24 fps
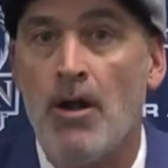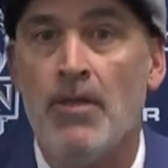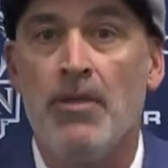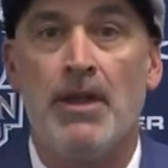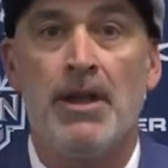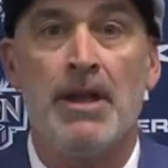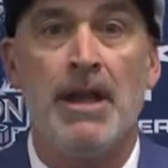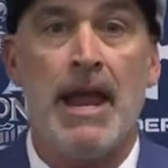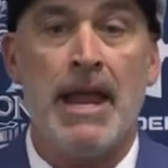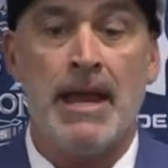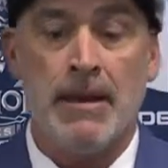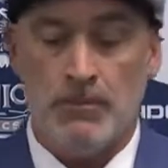And
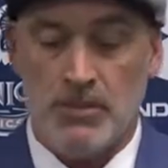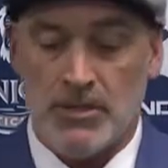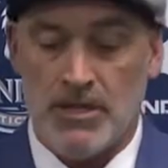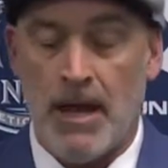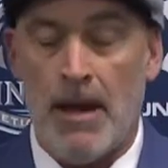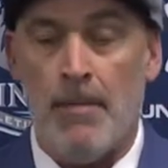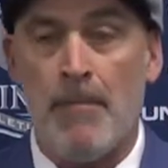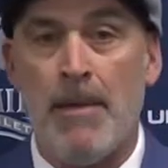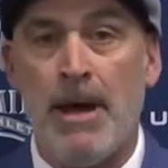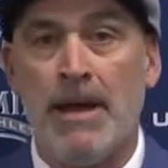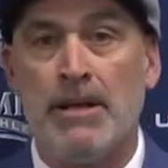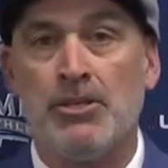the names
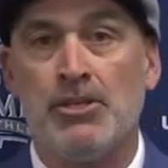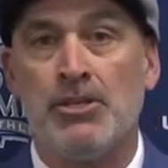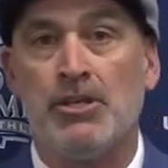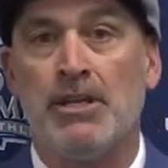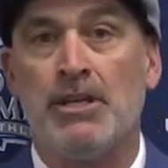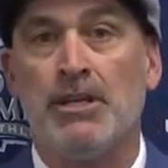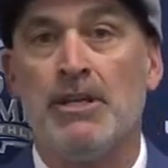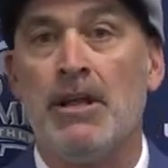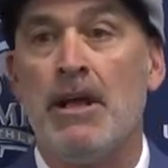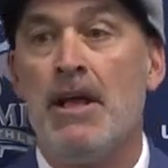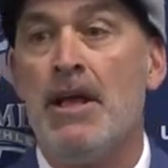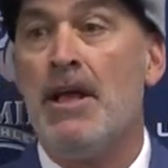I
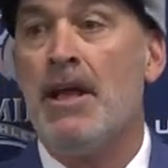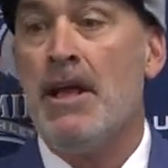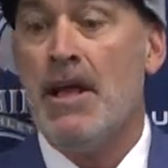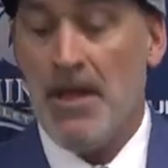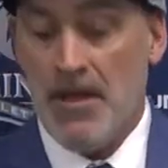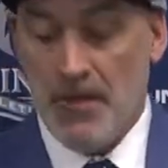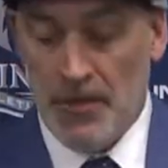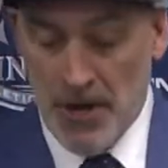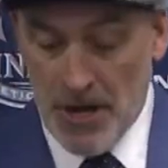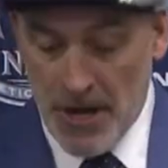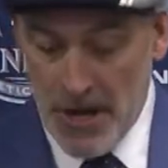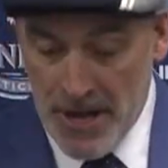mentioned,
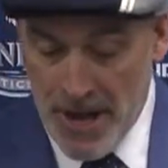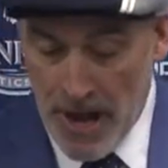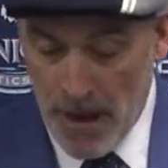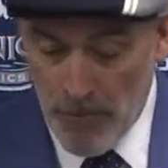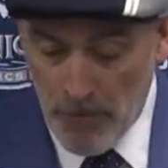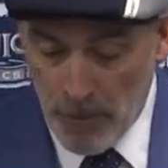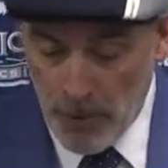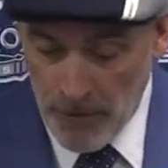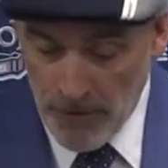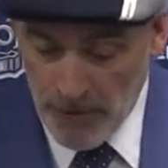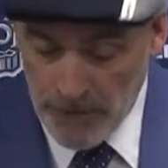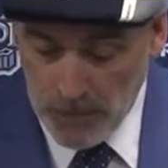the
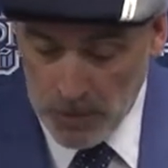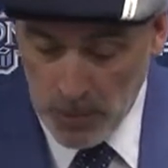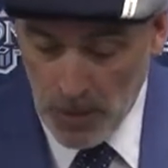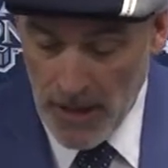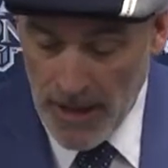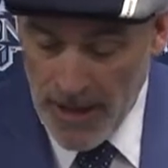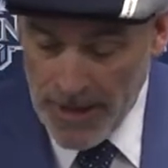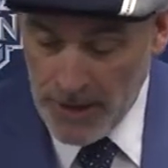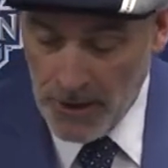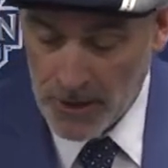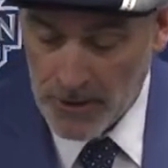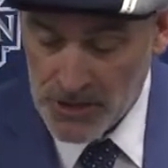number of
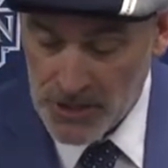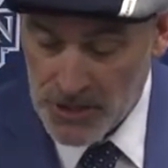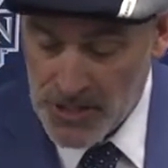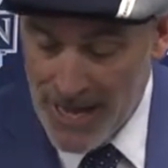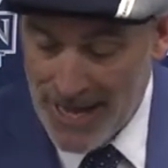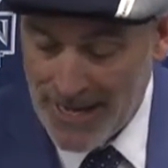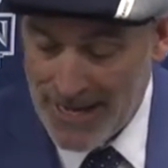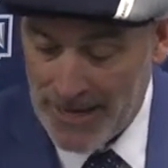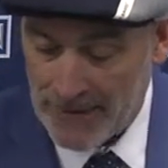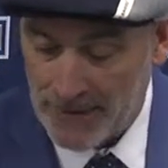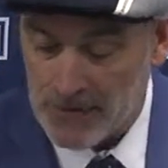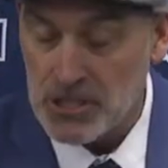players
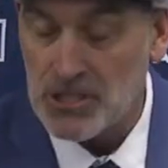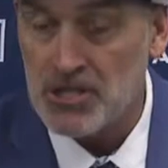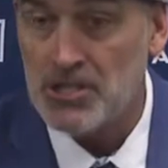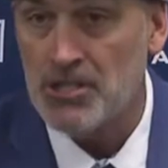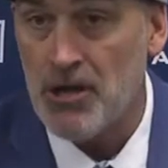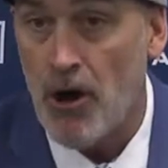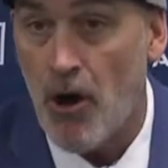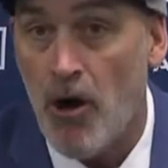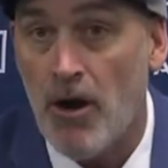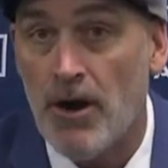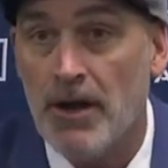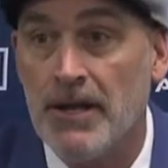that have
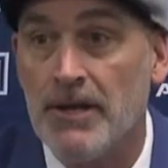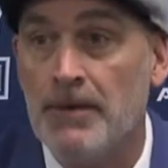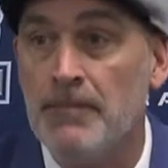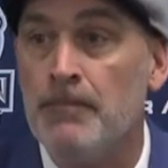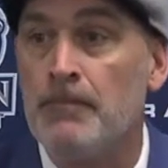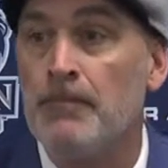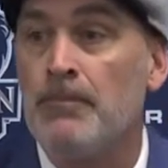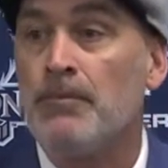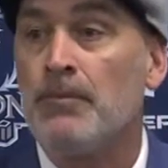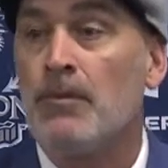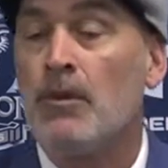started